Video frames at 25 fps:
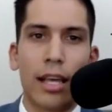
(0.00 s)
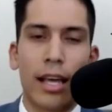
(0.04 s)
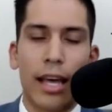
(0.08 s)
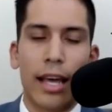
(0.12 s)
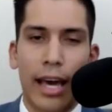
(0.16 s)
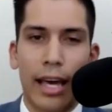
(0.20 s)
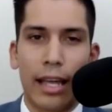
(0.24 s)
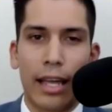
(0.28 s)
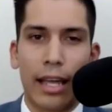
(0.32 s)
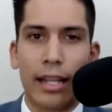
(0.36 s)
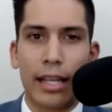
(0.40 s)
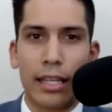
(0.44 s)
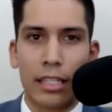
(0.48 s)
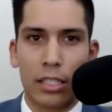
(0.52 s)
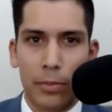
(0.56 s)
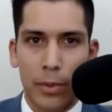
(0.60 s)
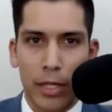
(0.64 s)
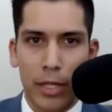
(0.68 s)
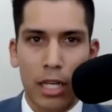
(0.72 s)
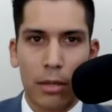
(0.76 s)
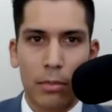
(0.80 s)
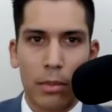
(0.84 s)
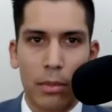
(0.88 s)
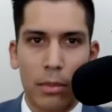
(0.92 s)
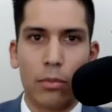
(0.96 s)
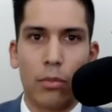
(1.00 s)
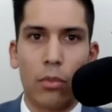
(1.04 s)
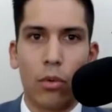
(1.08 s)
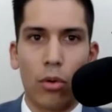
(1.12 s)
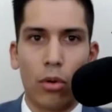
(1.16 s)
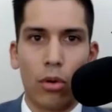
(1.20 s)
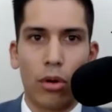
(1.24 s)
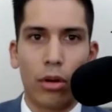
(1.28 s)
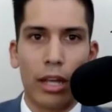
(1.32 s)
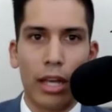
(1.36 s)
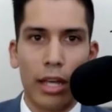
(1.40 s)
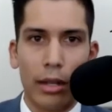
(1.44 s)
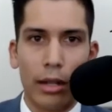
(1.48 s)
And it's becoming
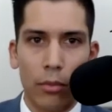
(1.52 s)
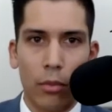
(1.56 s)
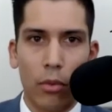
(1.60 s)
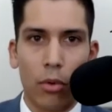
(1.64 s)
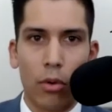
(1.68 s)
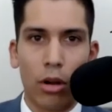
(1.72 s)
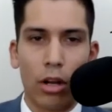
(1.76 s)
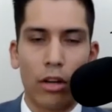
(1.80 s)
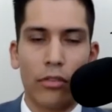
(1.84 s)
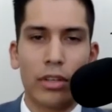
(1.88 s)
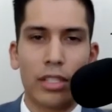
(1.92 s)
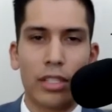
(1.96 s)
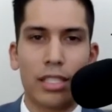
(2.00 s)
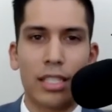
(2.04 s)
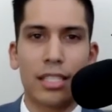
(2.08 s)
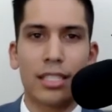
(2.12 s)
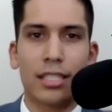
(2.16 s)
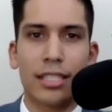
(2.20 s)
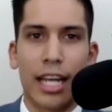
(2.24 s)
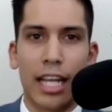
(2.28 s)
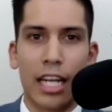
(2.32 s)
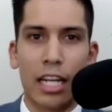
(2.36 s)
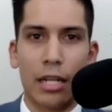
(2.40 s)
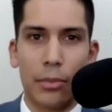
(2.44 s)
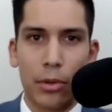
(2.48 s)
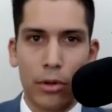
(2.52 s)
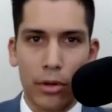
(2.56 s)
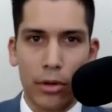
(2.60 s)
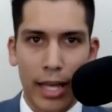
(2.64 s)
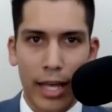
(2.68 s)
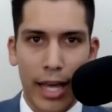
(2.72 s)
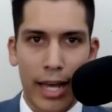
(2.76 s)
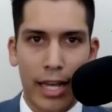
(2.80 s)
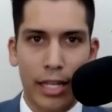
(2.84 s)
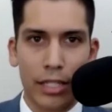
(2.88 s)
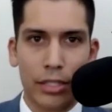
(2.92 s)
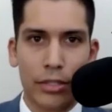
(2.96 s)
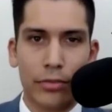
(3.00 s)
more and more of a sustainable
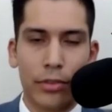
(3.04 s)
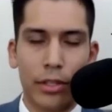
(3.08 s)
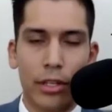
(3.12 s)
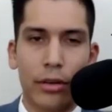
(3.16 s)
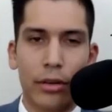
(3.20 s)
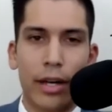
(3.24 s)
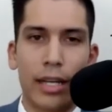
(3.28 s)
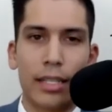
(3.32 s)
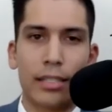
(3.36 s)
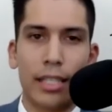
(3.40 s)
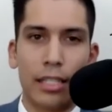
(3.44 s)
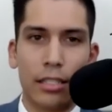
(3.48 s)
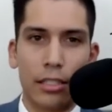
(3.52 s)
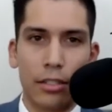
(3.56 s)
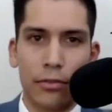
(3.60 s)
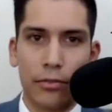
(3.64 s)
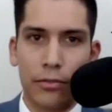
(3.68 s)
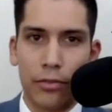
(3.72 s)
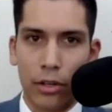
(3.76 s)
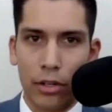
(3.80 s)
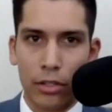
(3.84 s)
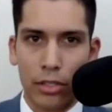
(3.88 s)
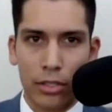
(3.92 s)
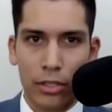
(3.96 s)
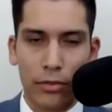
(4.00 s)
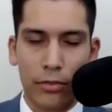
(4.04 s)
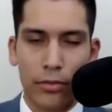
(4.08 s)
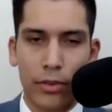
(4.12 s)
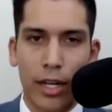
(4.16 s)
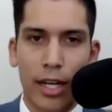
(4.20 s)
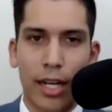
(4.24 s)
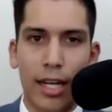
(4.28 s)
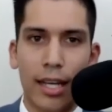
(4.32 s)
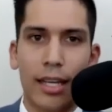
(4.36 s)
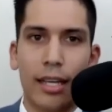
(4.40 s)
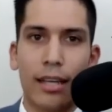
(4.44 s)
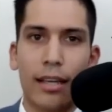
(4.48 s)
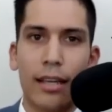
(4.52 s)
cash flow as they
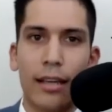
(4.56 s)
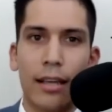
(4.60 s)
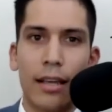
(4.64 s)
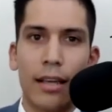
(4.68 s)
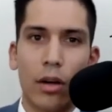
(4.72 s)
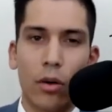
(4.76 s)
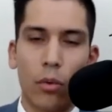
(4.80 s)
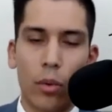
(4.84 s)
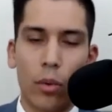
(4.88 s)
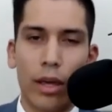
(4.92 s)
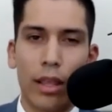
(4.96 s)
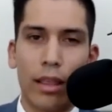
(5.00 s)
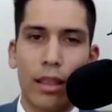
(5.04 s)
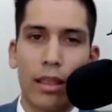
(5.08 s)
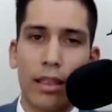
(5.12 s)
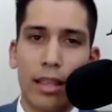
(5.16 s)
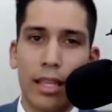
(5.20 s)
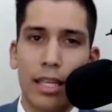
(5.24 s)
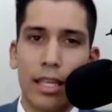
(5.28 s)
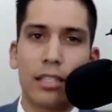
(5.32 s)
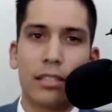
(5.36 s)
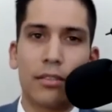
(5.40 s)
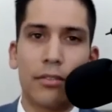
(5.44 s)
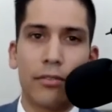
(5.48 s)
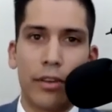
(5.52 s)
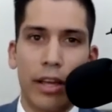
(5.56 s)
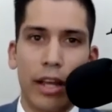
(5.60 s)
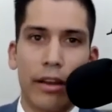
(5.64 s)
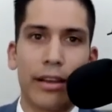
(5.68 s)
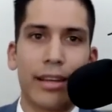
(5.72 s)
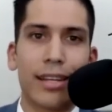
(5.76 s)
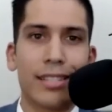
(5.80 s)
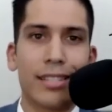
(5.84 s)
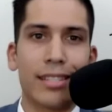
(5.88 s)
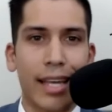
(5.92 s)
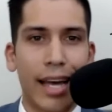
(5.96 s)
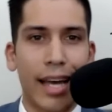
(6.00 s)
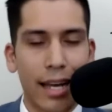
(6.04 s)
diversify with these
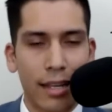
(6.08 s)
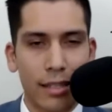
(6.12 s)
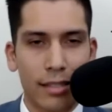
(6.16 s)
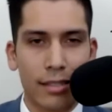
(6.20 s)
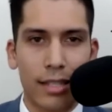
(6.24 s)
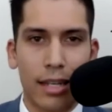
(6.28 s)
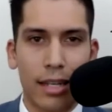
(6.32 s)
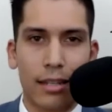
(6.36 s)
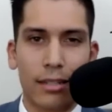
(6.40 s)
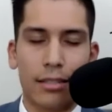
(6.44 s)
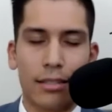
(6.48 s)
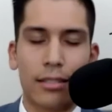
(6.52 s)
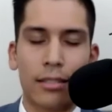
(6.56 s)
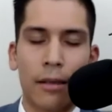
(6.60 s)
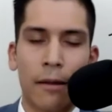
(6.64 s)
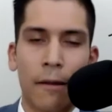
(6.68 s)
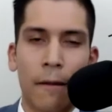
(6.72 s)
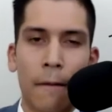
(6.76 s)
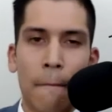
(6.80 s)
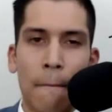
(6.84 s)
various assets.